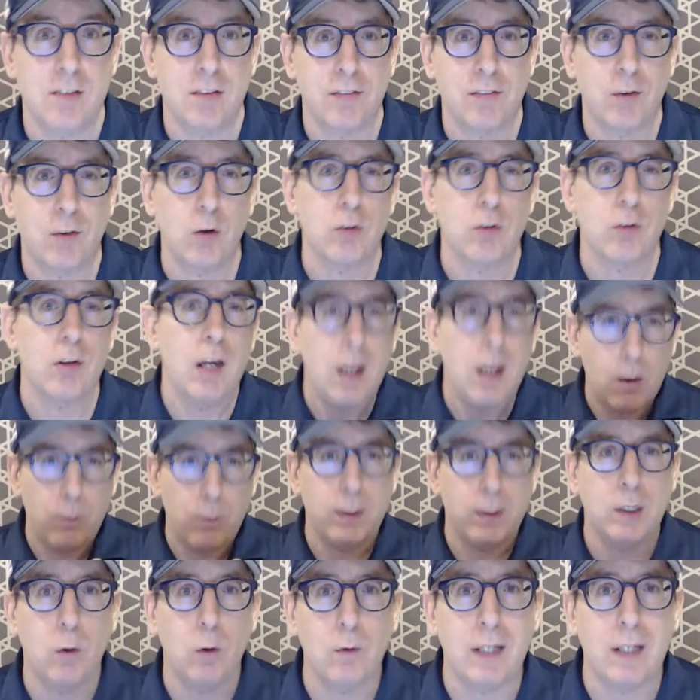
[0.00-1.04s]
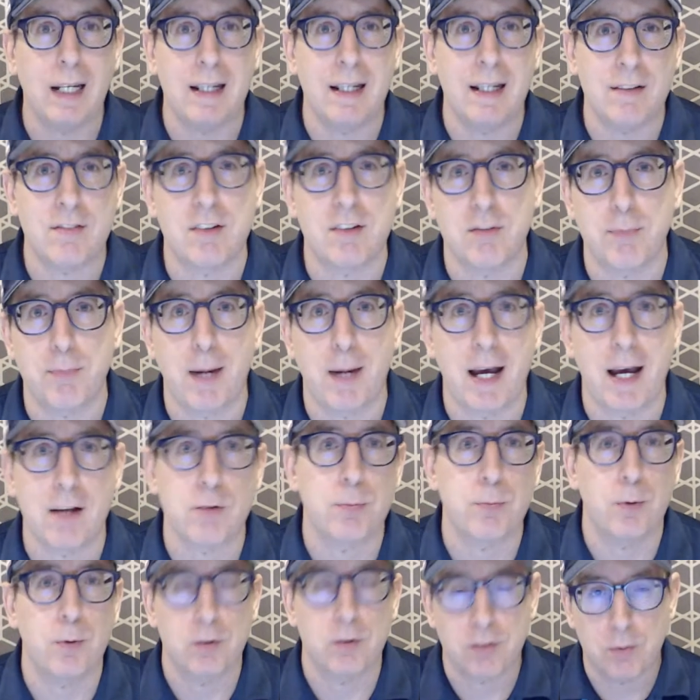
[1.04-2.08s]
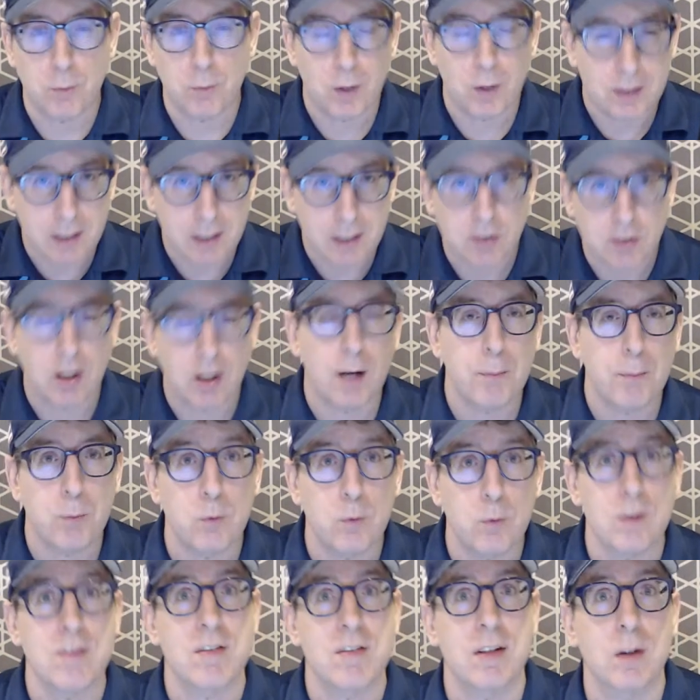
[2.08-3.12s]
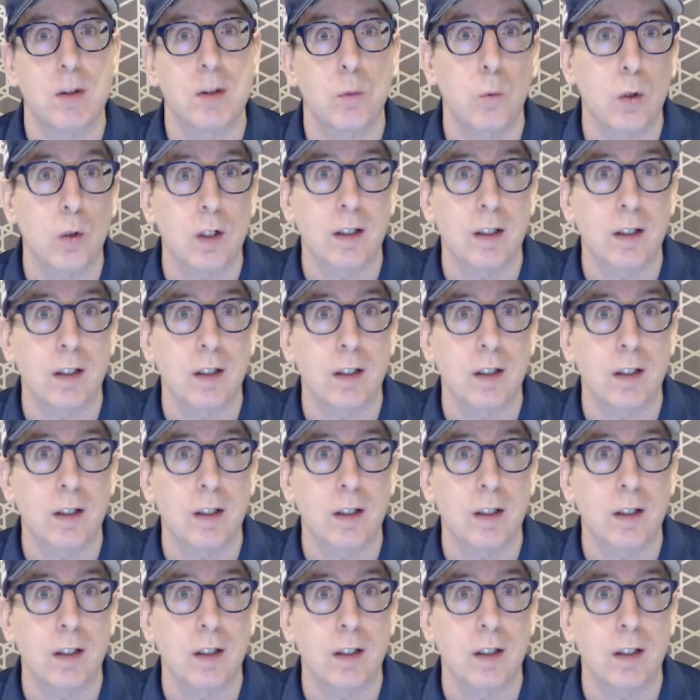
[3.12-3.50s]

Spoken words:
Of course, we know the list of passports and what the top ones in the world